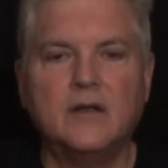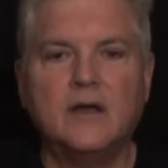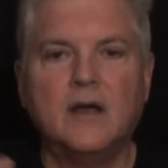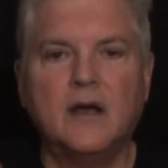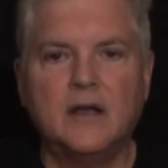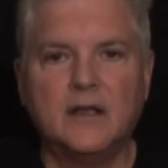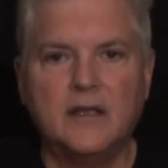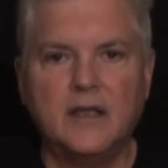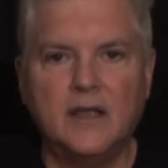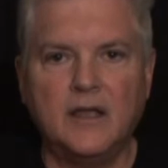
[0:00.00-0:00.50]

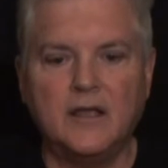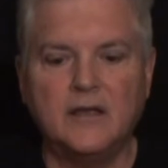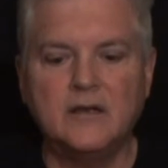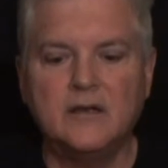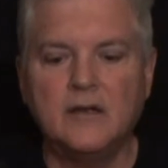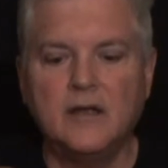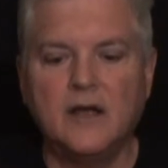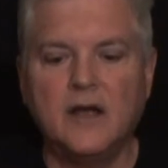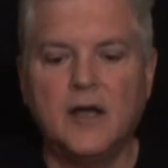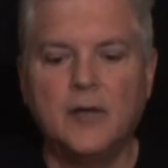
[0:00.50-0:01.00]

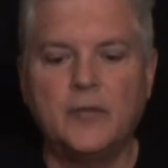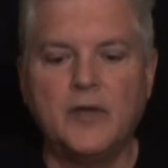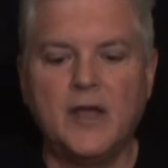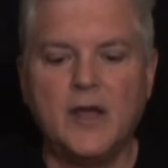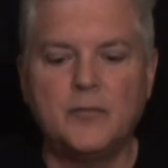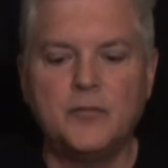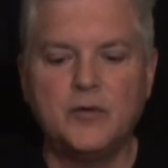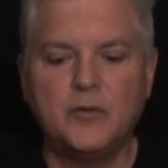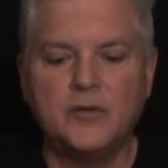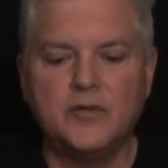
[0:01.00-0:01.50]
Again, I'm
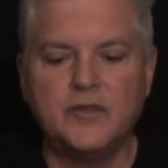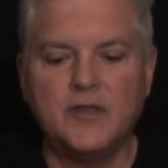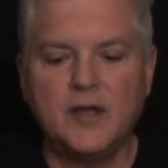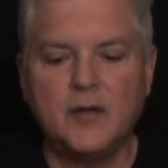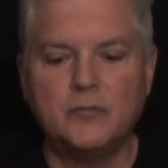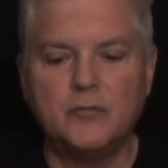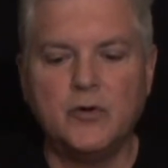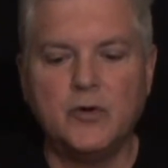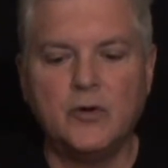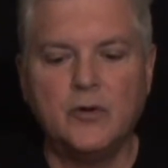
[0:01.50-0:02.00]
happy with
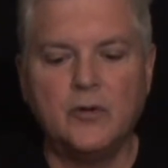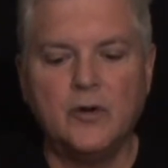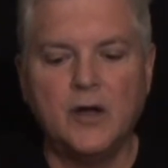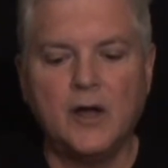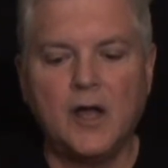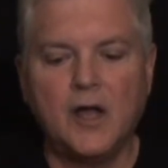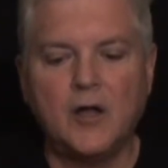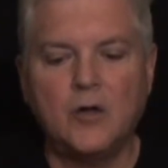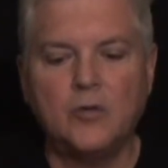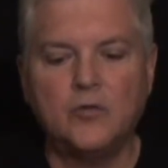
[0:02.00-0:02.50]
that mode.
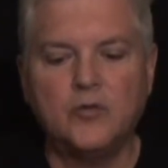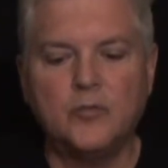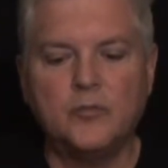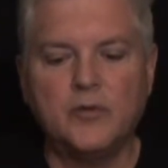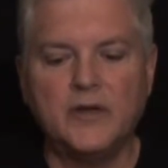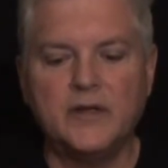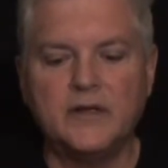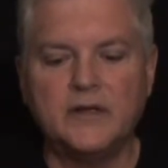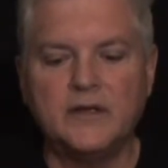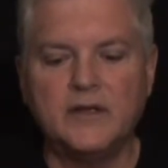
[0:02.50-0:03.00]
I hold the
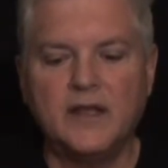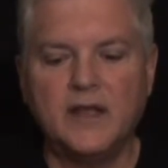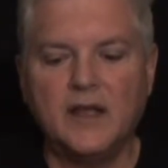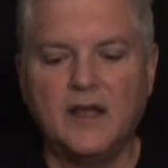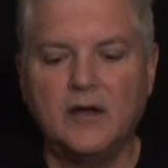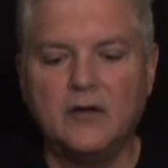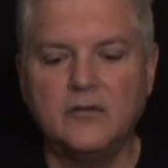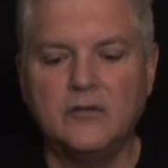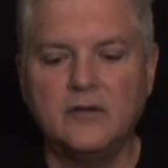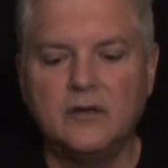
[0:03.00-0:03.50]
button
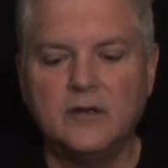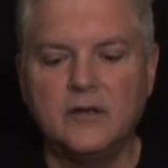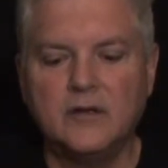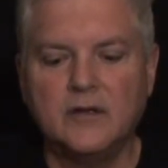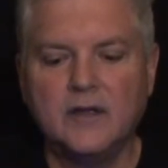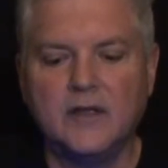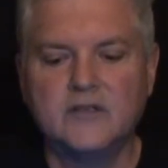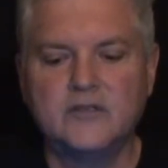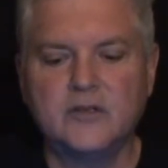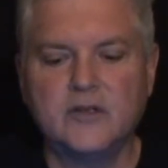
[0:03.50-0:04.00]
down
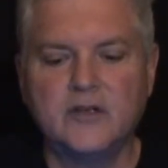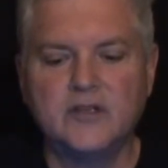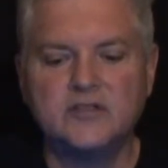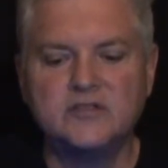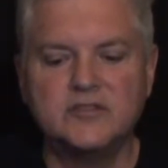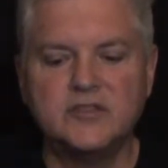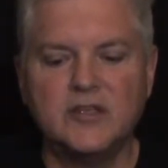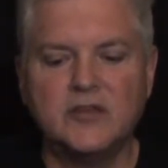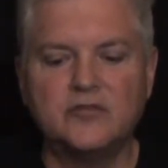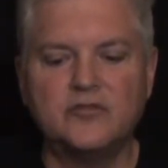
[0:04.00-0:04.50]
until I
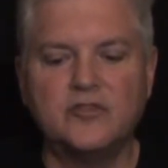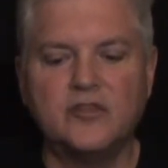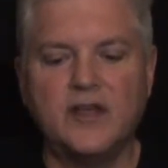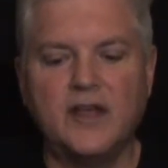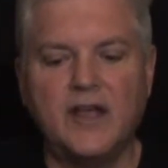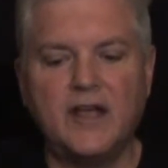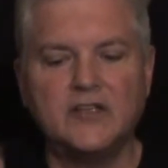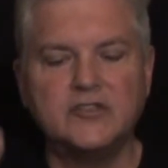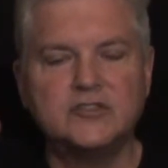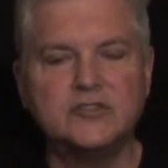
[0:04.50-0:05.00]
see it
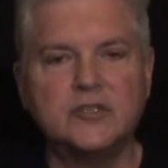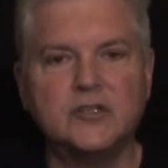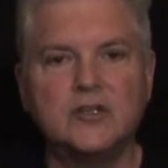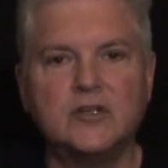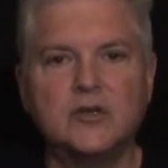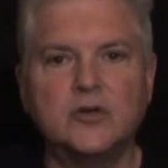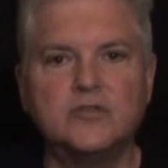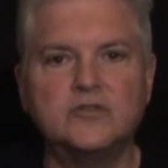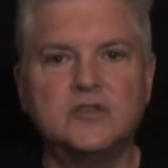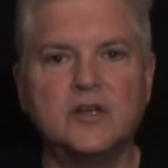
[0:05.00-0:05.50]
flash,
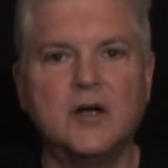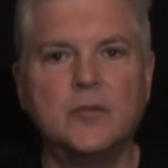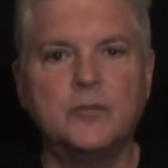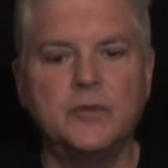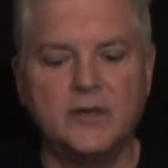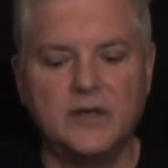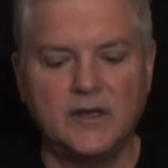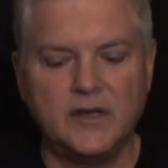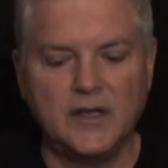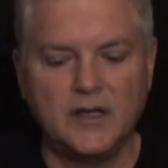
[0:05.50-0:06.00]
goes up
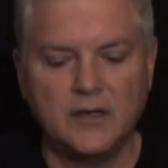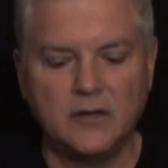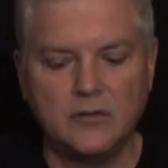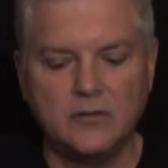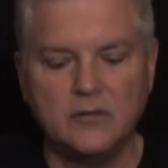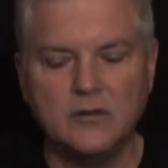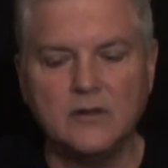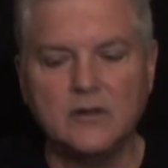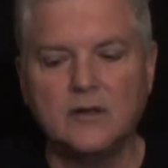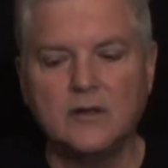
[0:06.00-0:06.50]
and down.